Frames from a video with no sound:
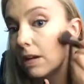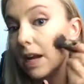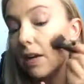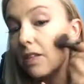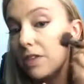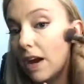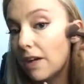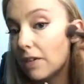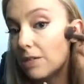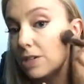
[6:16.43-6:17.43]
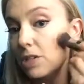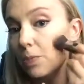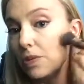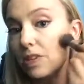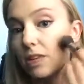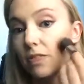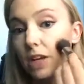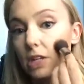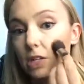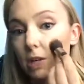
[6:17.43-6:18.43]
Now, if you have a super thin
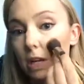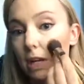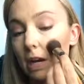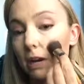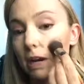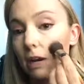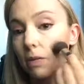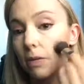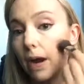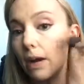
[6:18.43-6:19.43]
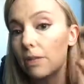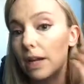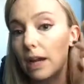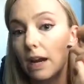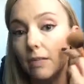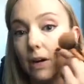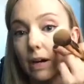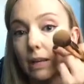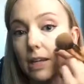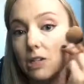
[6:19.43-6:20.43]
face, you can carry it around and kind of
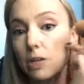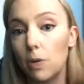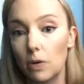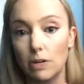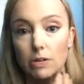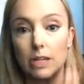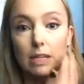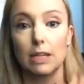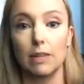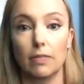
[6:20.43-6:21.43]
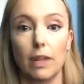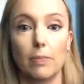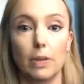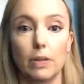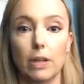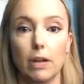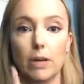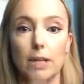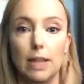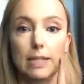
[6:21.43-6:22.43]
hug that cheekbone underneath to give lip. But look at
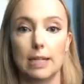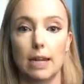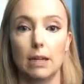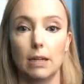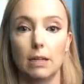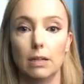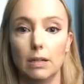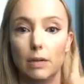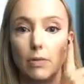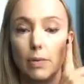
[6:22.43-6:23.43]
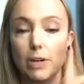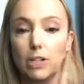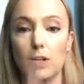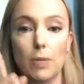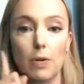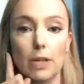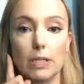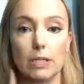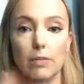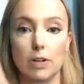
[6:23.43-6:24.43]
already that side, where my cheekbone
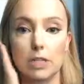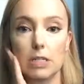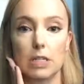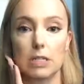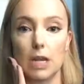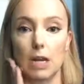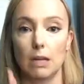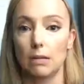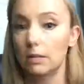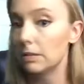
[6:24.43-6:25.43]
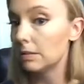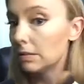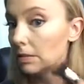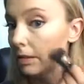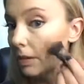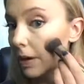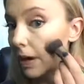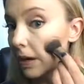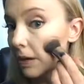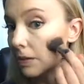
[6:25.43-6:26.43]
is versus this side,
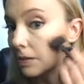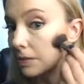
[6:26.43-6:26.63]
okay?